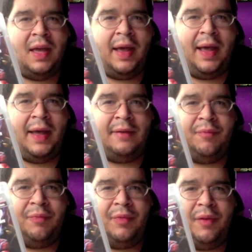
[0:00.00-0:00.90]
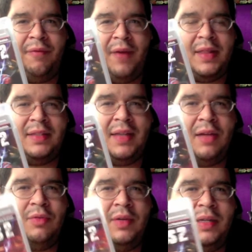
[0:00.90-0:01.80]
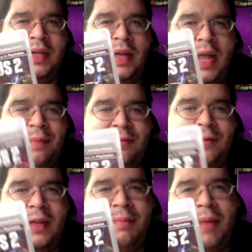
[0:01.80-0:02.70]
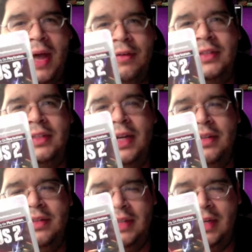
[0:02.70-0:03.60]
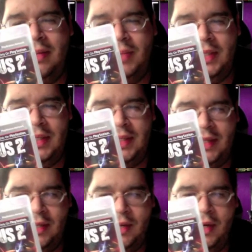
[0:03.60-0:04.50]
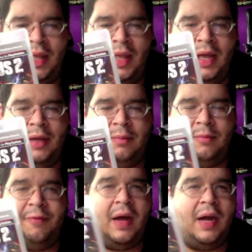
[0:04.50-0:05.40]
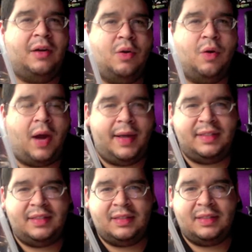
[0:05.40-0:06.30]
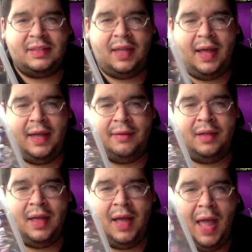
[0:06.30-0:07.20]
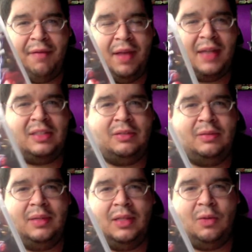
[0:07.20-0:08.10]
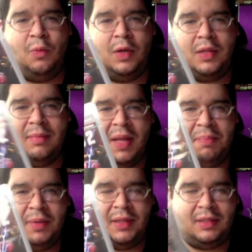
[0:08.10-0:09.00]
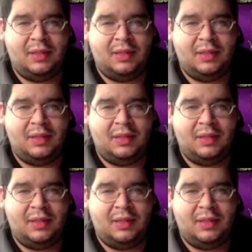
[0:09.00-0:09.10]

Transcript: and find this guy who can amplify your powers. Now it's going to be either fire or ice, and I haven't got to either one of them yet, but